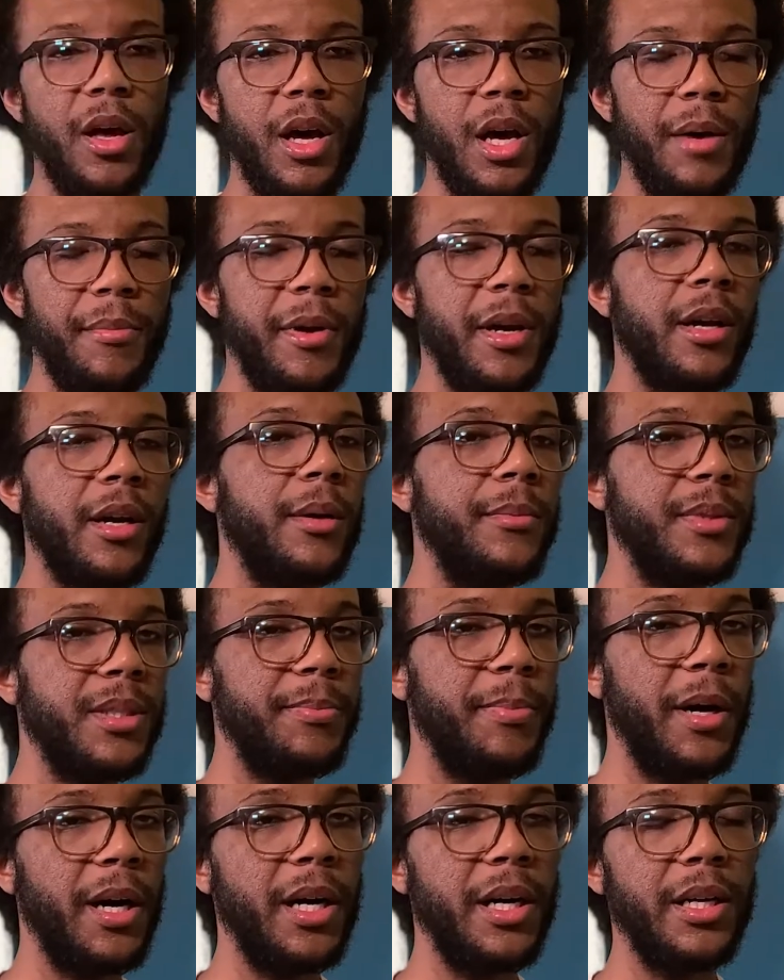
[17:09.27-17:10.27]
A man comes
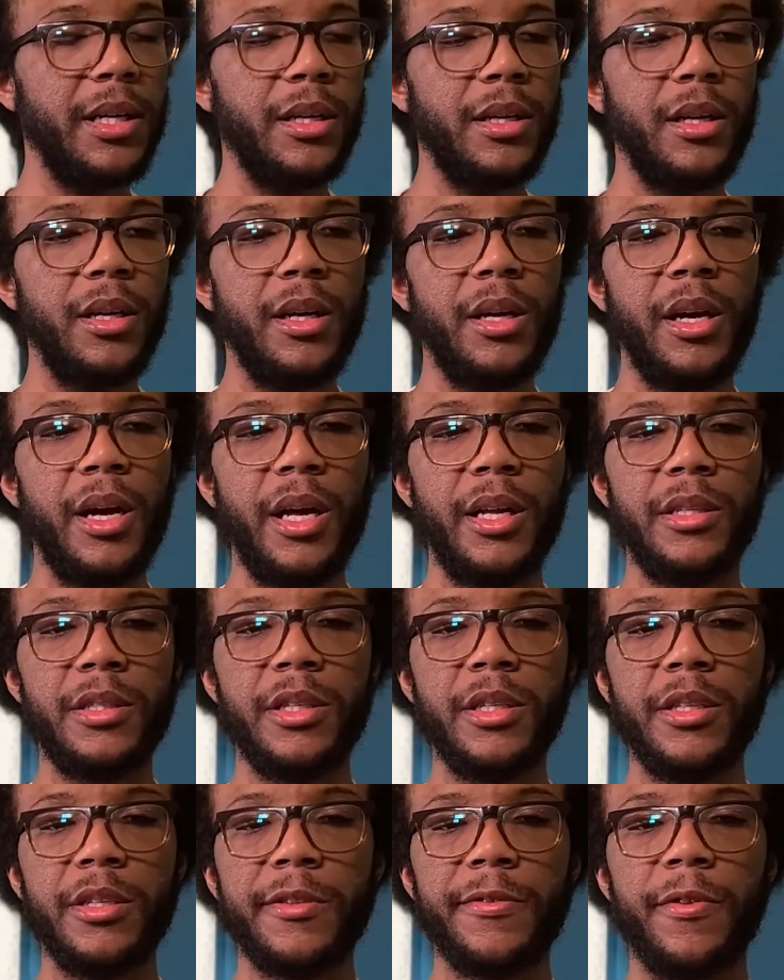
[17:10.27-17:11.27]
by and
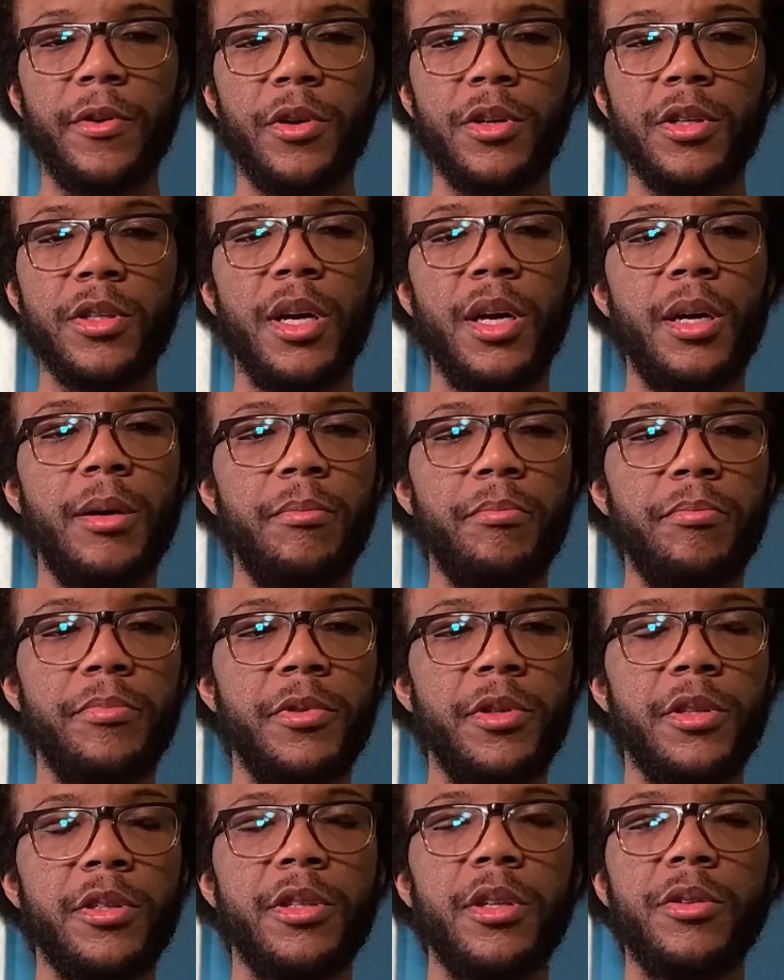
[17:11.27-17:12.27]
says, Forrest Gump, you're
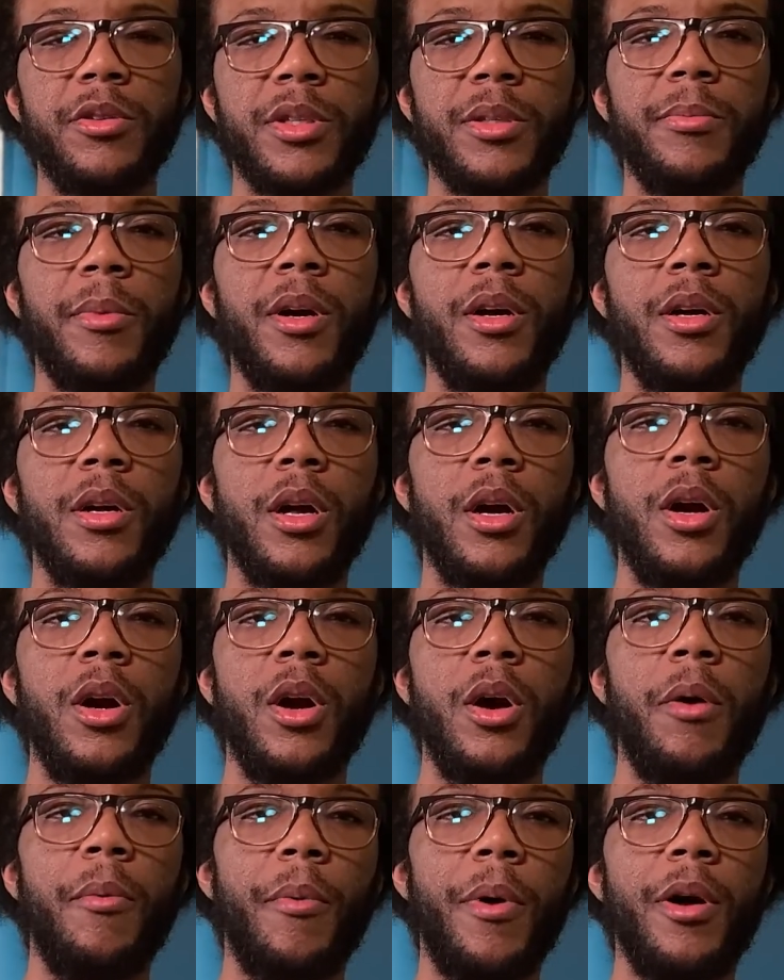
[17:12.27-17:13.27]
so smart.
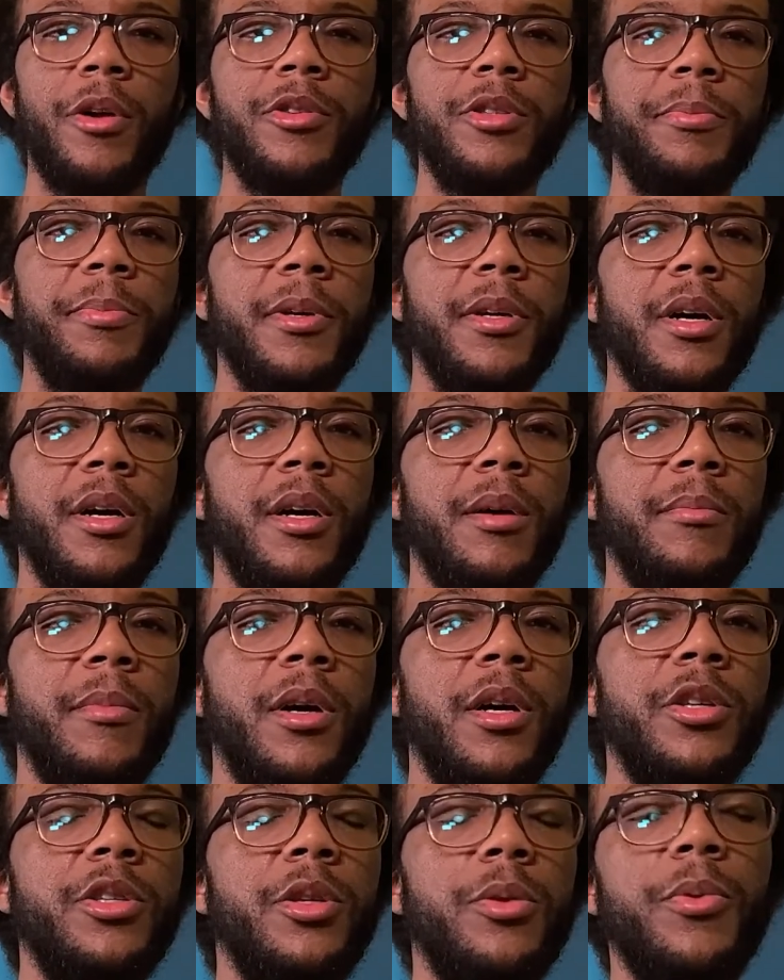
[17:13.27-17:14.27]
Why don't you become a
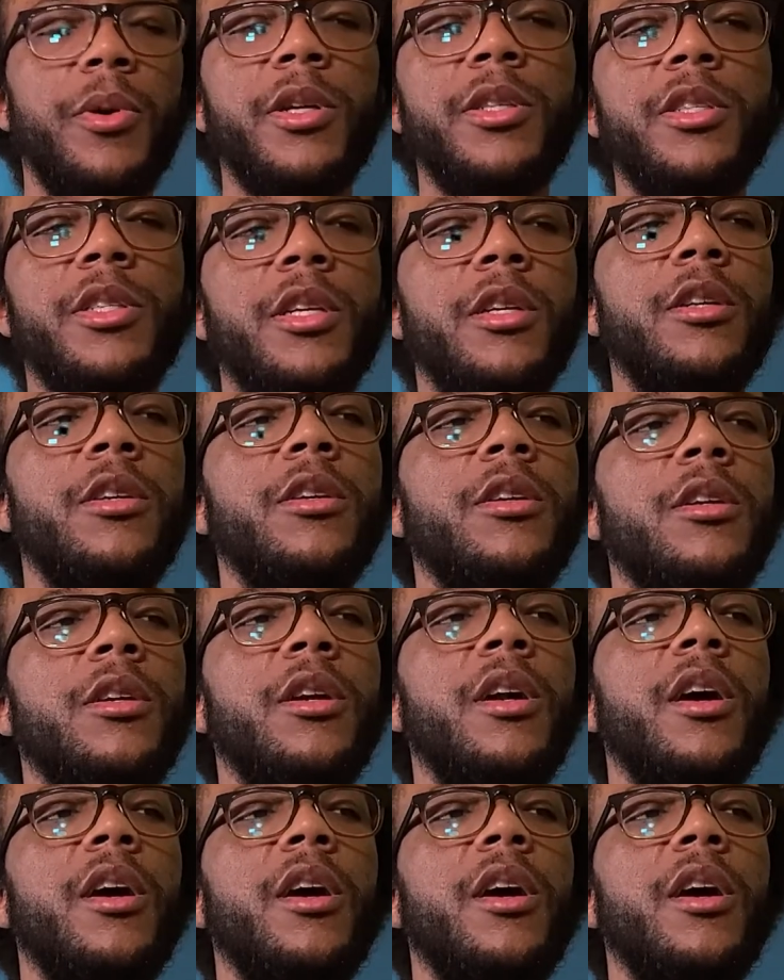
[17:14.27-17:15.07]
U.S. Senator?